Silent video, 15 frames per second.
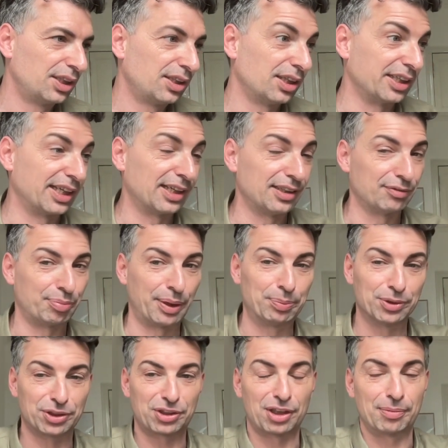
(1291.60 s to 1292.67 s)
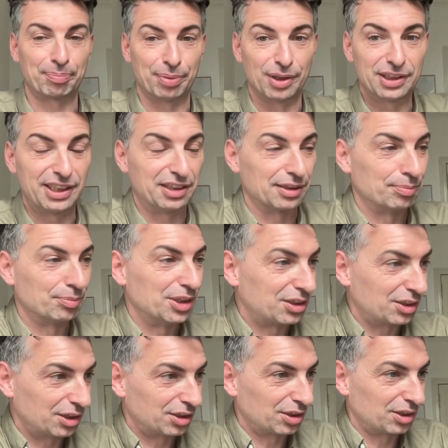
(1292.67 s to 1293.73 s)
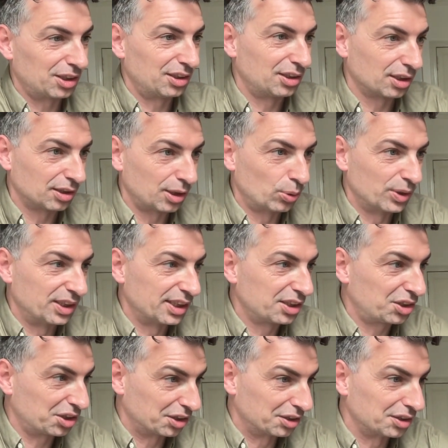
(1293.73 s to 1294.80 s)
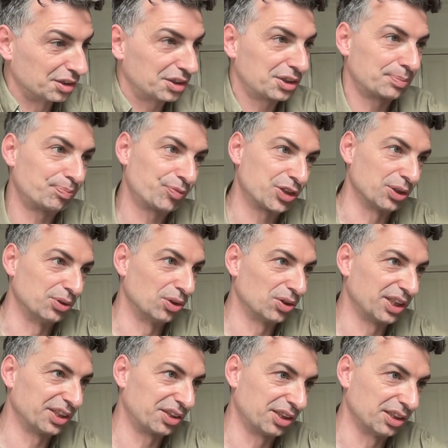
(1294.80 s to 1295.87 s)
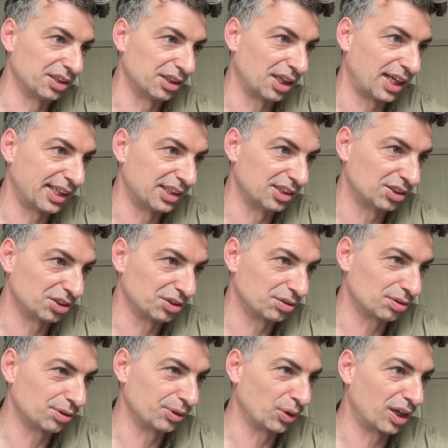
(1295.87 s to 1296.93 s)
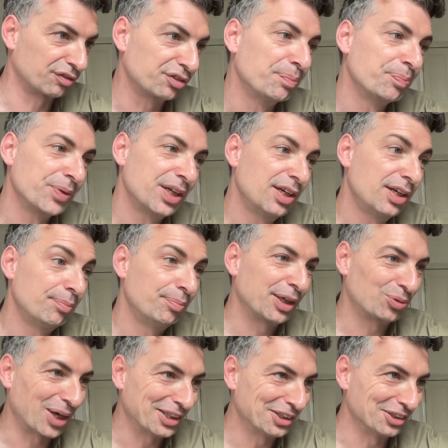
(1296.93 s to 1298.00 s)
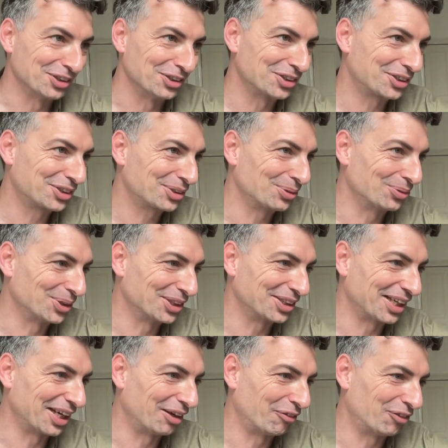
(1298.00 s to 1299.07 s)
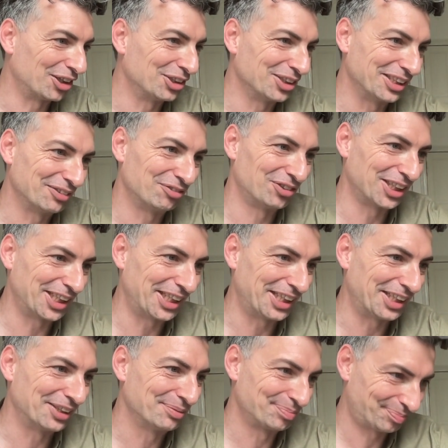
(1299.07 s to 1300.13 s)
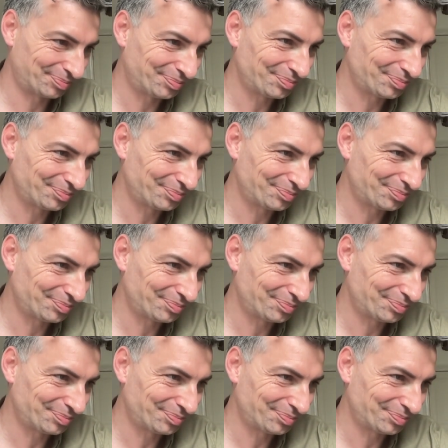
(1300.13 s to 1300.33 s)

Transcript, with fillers: again, if people start burning them, these could turn into low editions. So don't let the high edition throw you off. Mick renders with a funny, funny